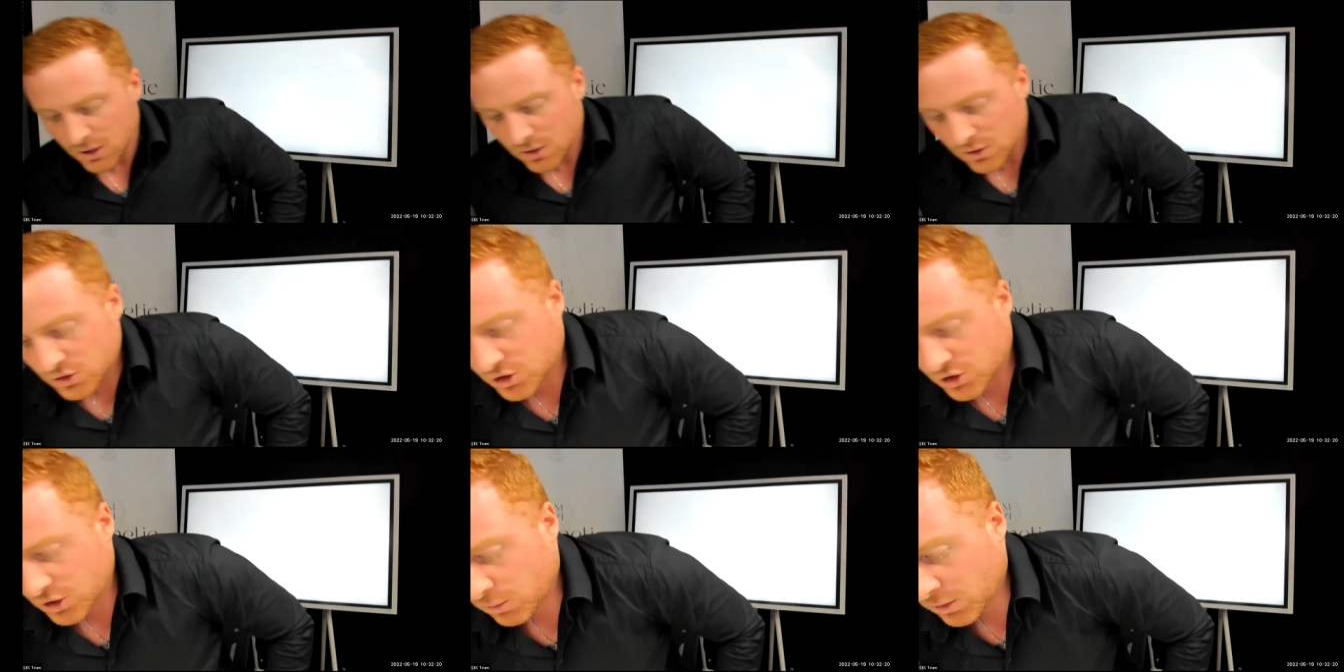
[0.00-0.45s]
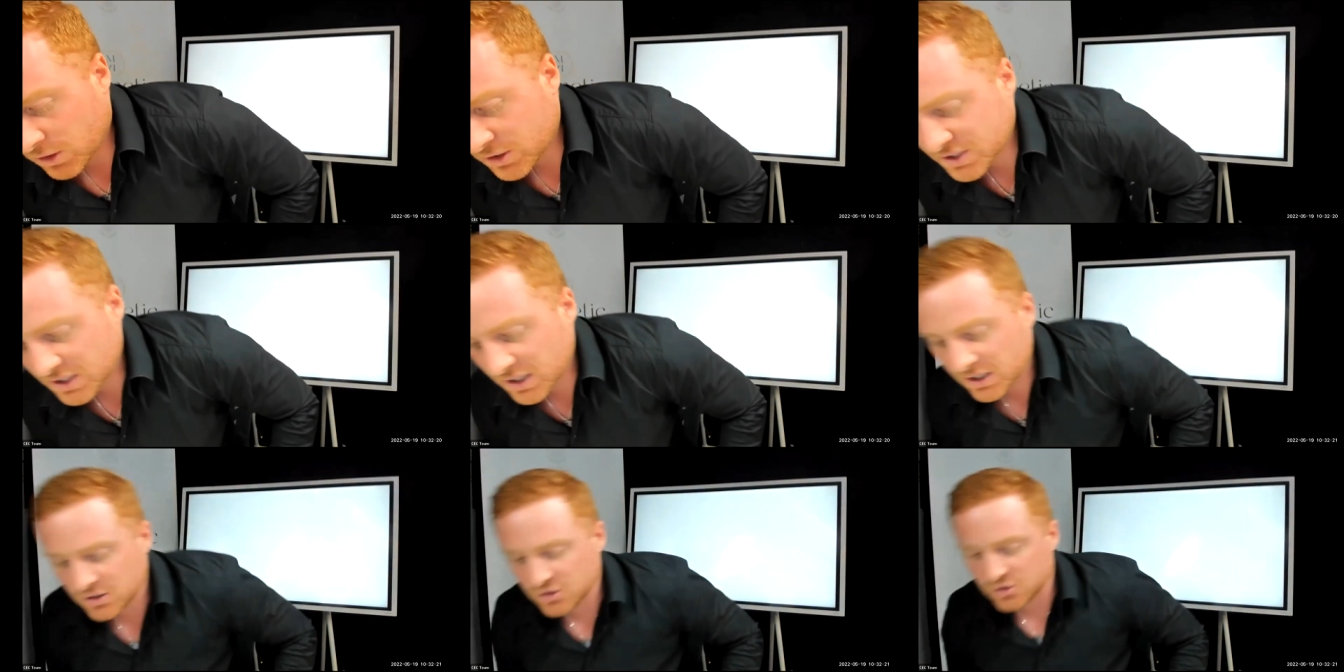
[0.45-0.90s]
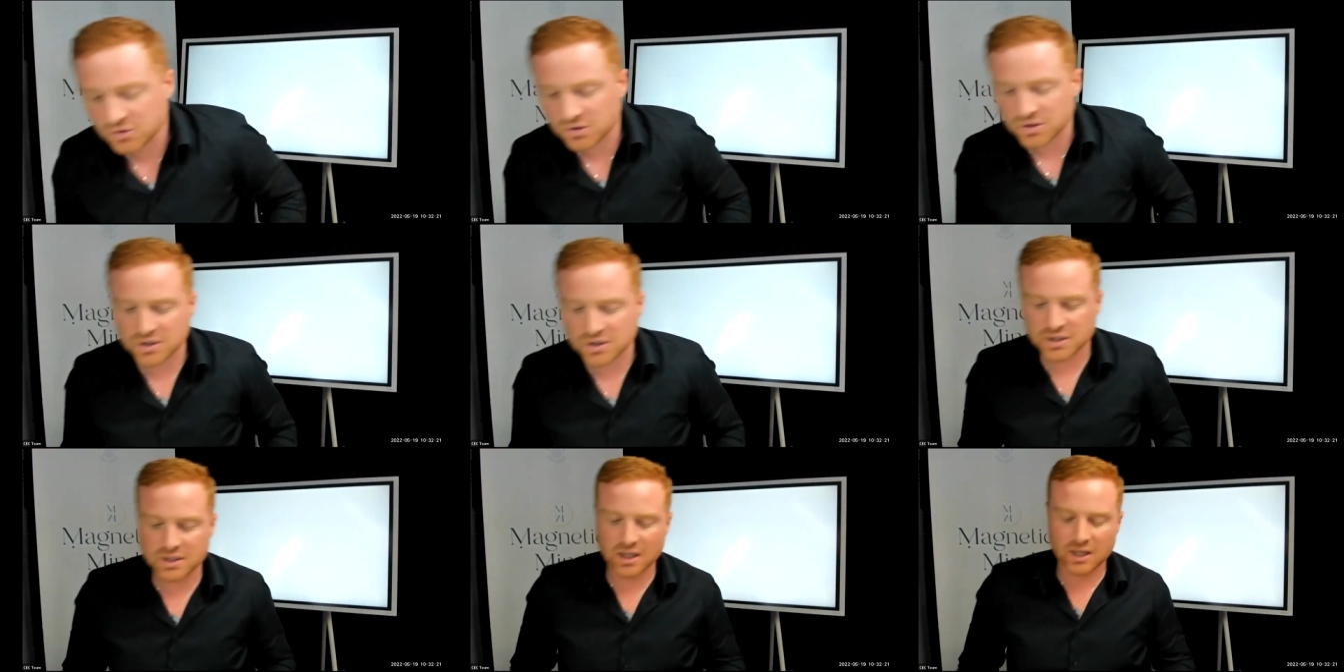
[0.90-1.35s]
So what's
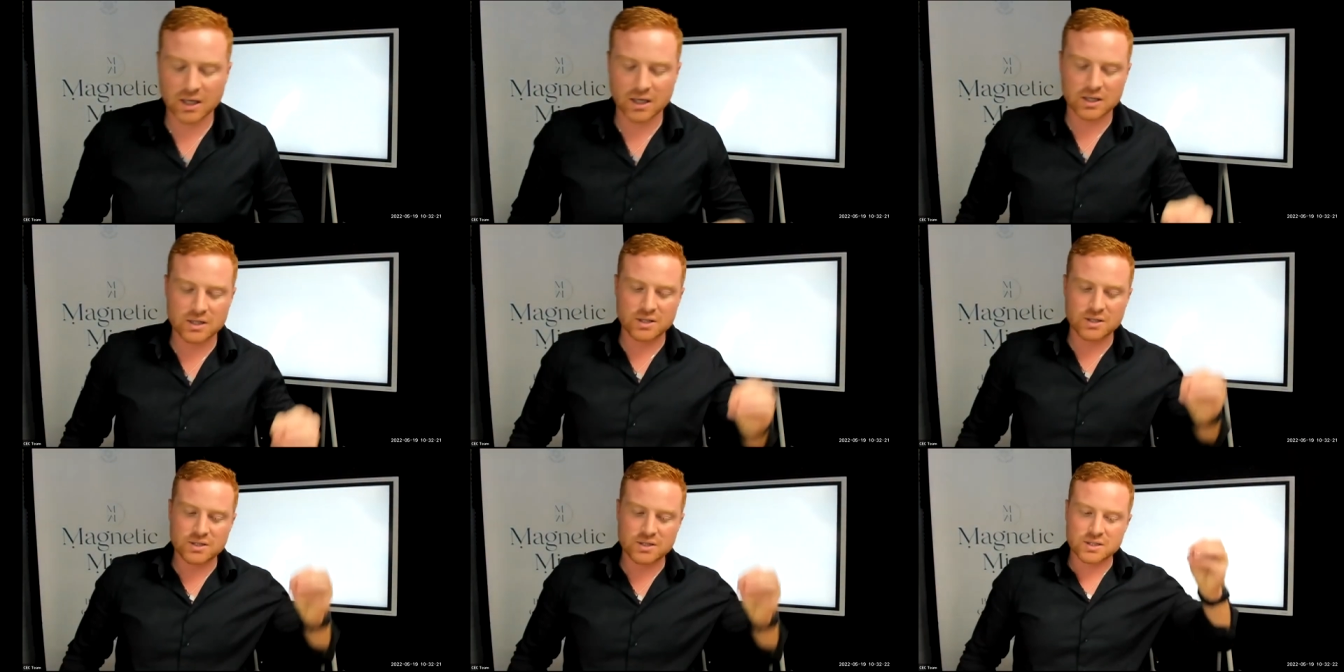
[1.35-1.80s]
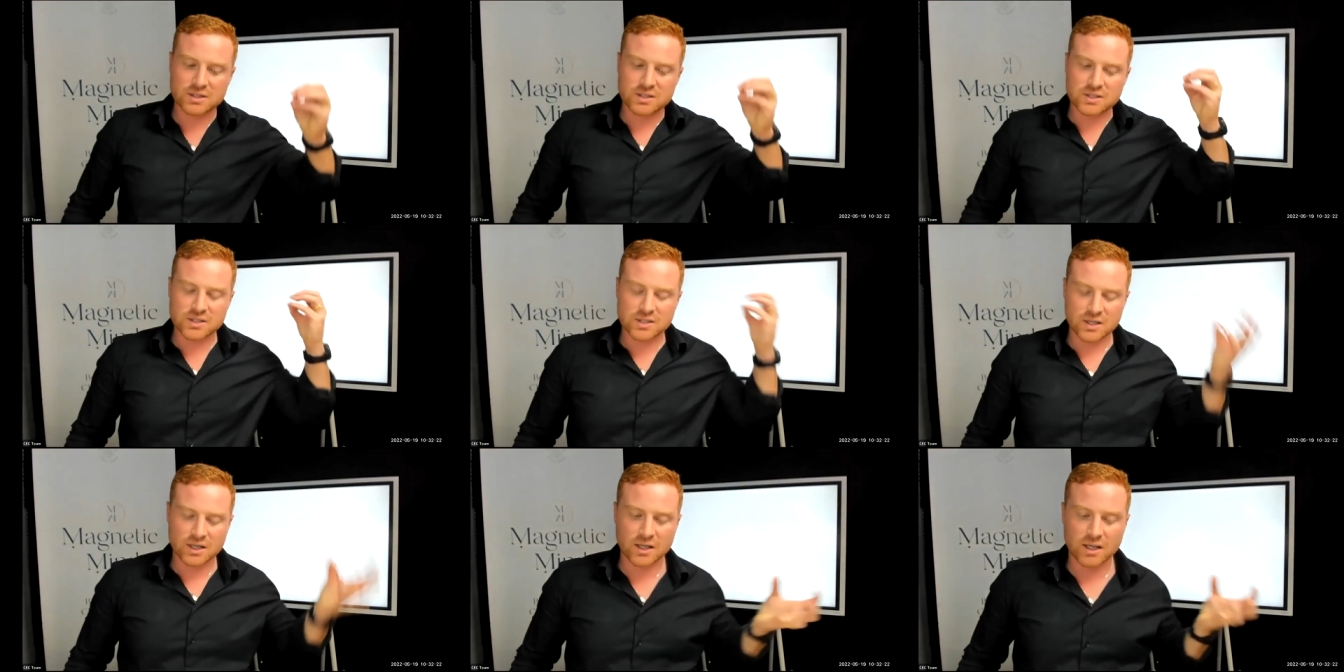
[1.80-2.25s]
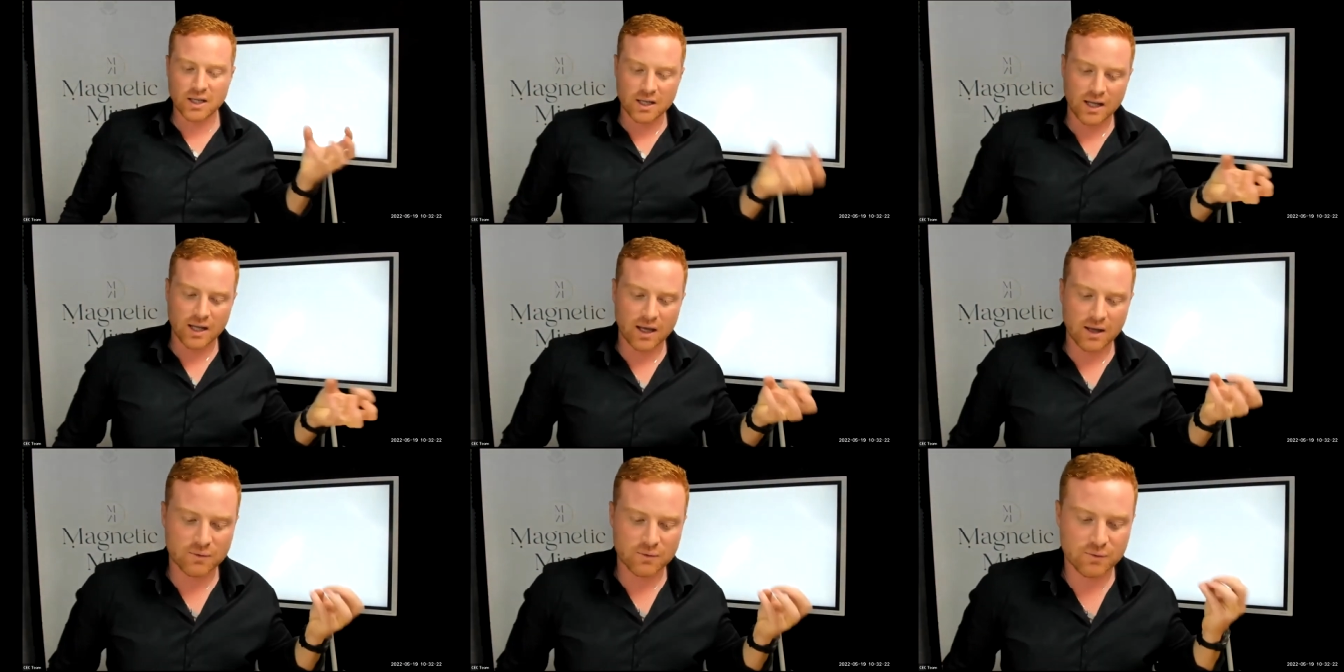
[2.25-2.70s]
interesting is sitting in
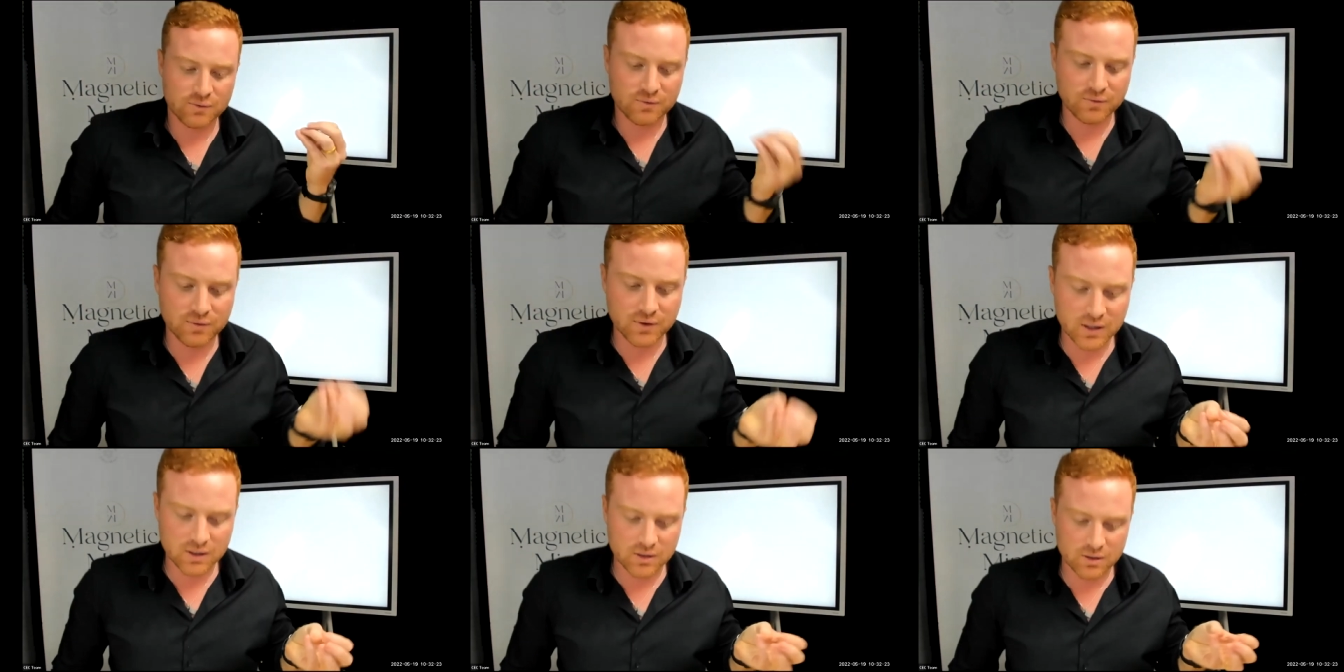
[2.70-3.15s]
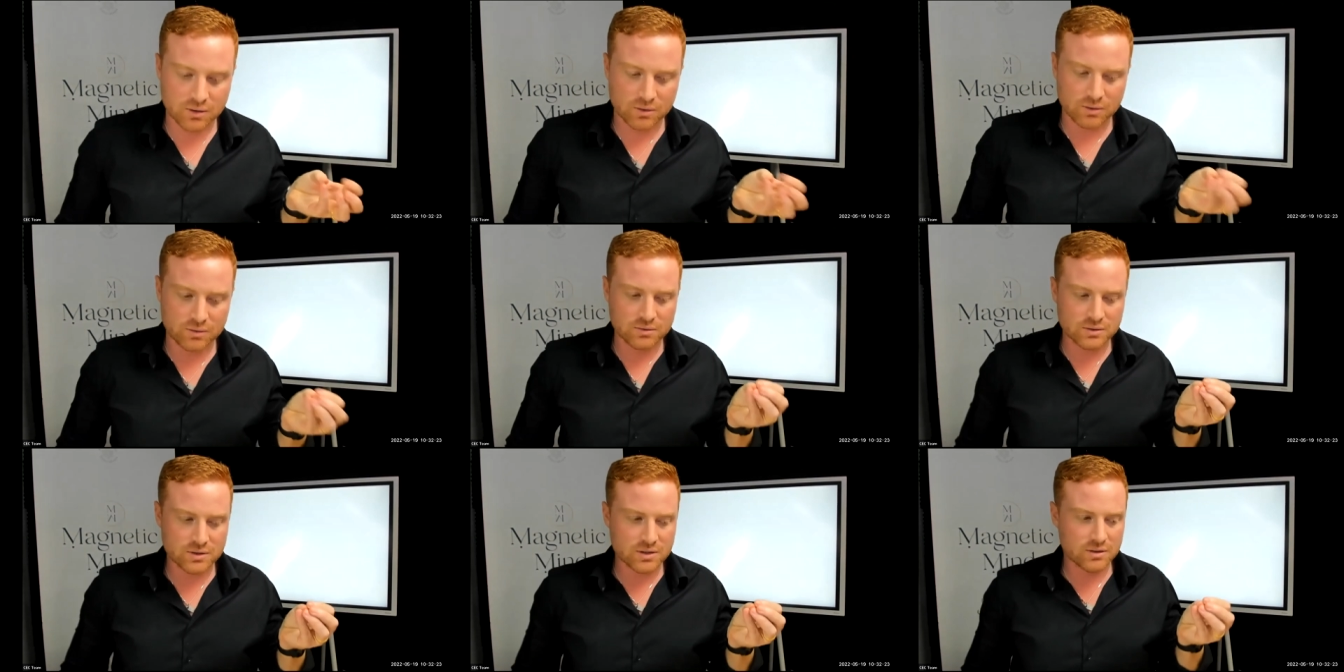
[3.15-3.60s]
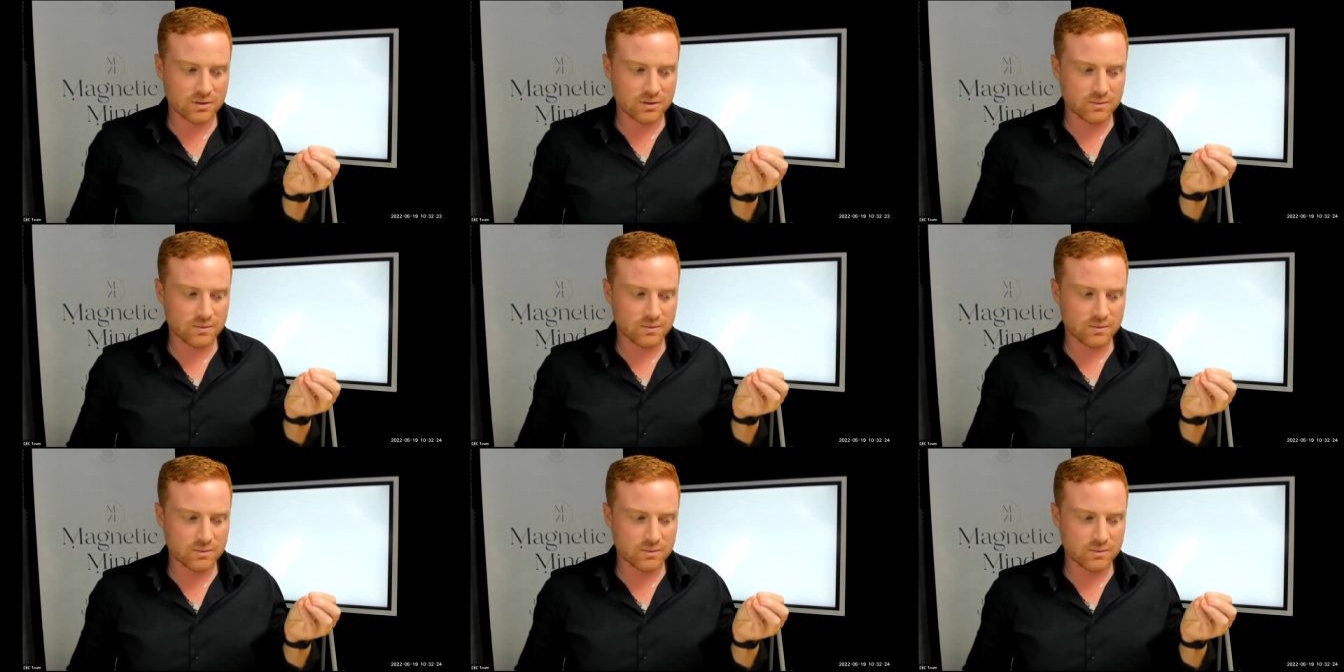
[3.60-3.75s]
our field